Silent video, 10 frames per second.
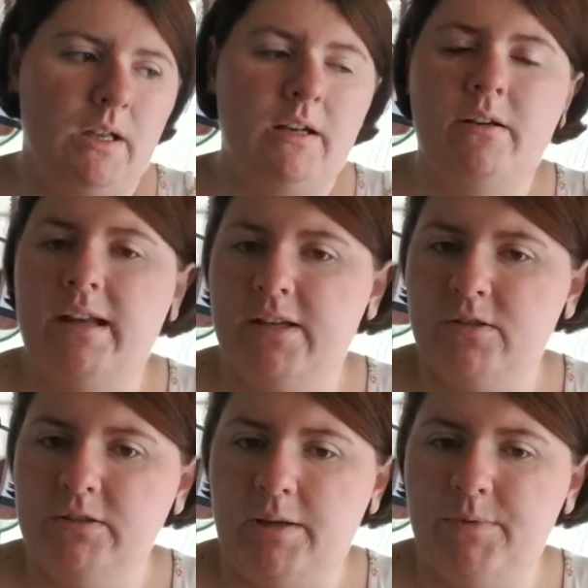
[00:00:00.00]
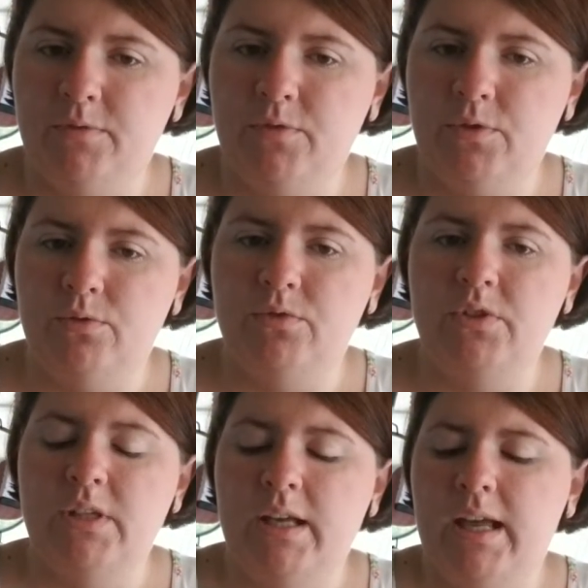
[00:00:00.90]
international types of
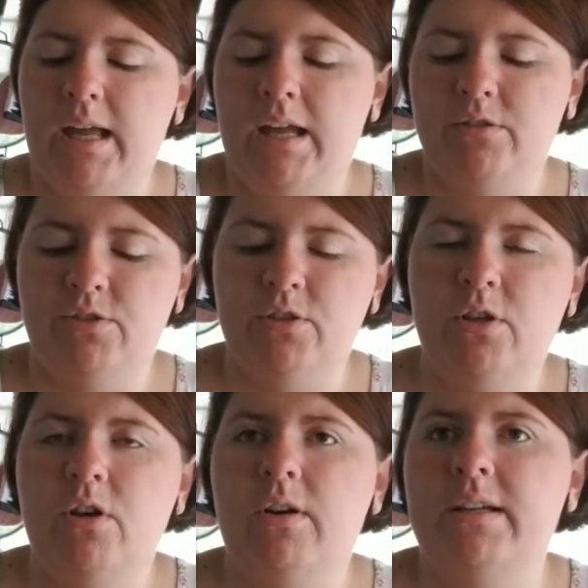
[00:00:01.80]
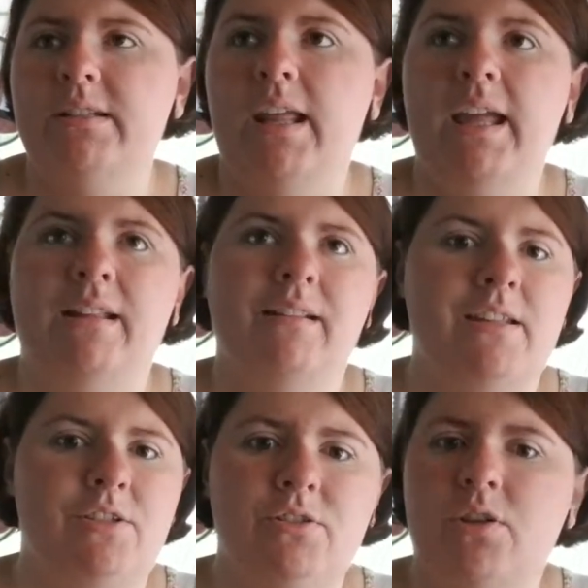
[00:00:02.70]
foods. And so I said, hey,
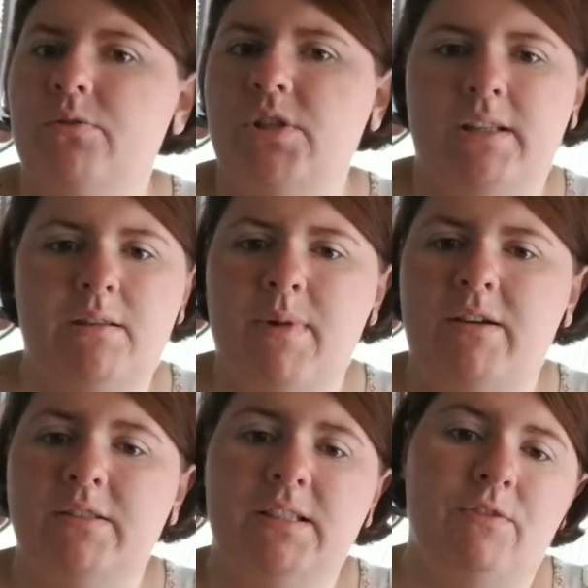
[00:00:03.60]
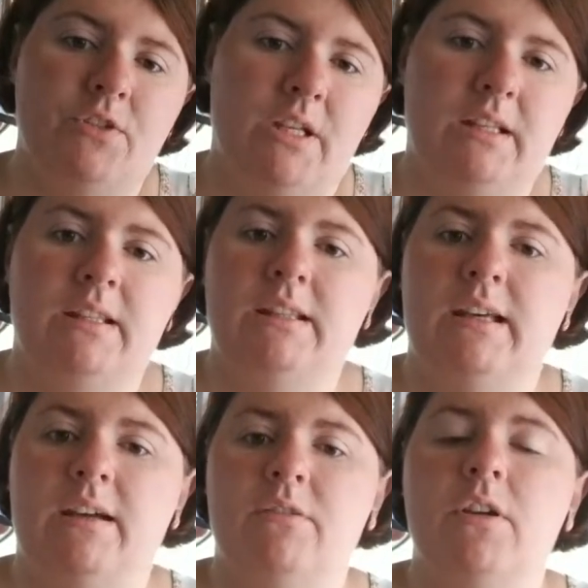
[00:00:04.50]
let's just go check them out, see if there's anything
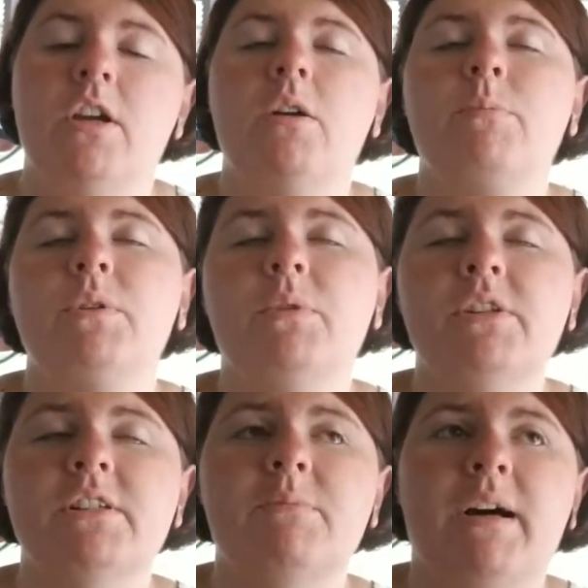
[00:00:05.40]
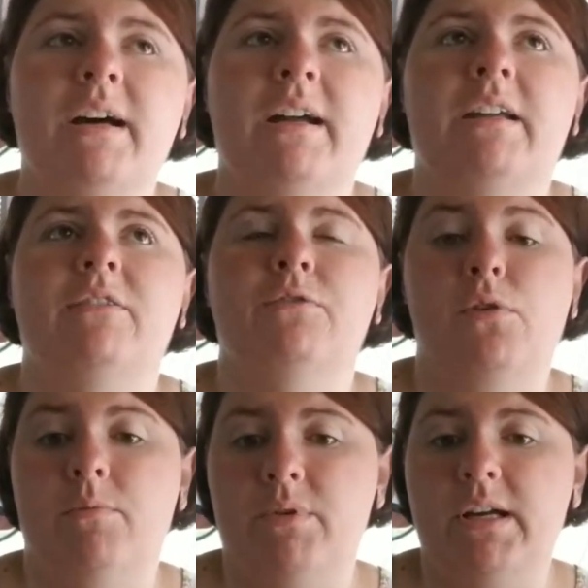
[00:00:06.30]
that I would be willing to buy
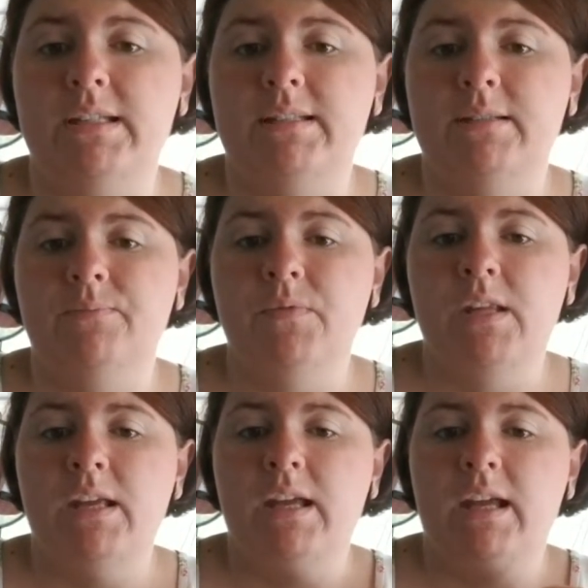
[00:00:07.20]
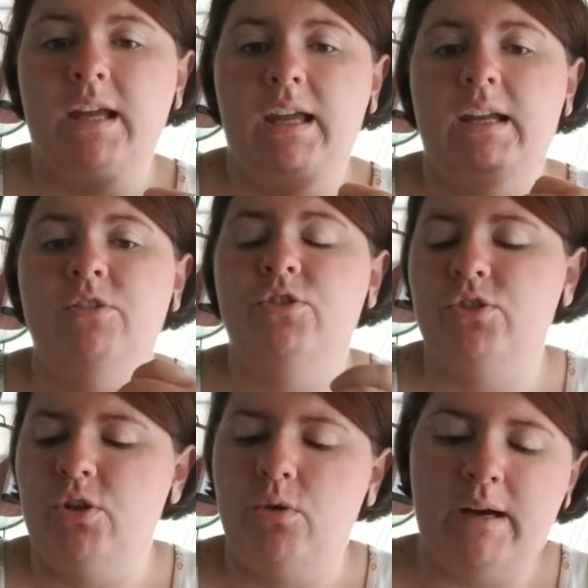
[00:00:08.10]
for the price. And
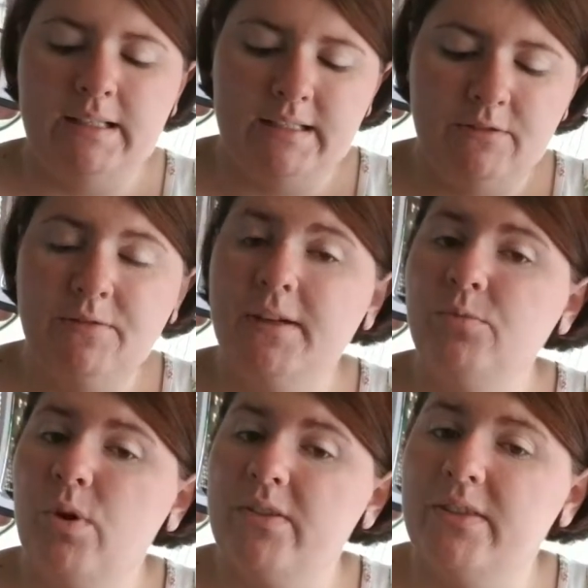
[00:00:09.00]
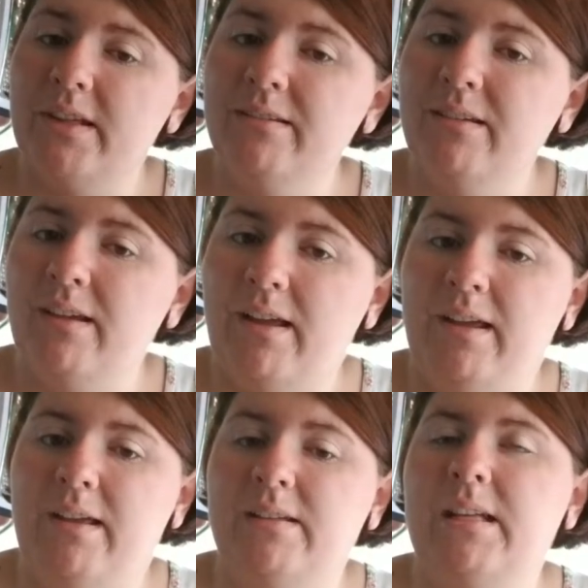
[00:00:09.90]
so I did find one thing,
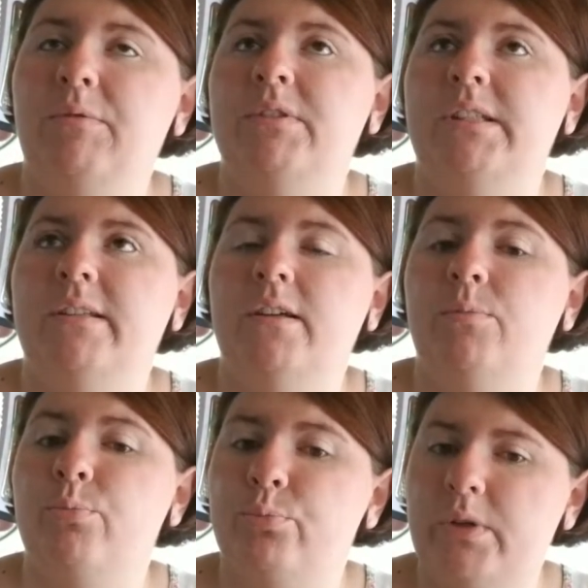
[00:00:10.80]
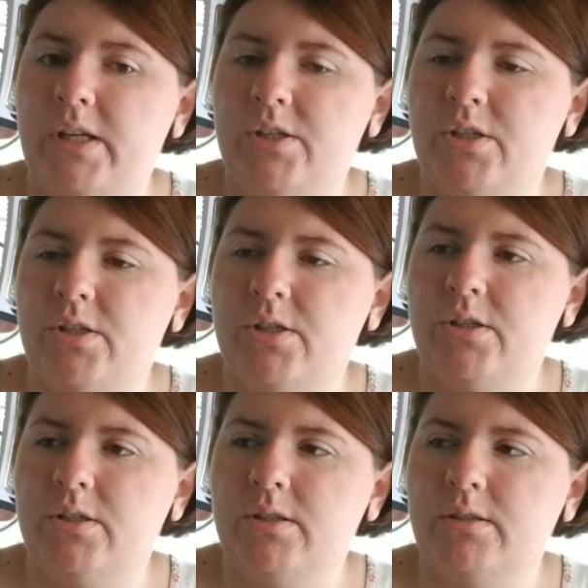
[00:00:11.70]
and it was in the British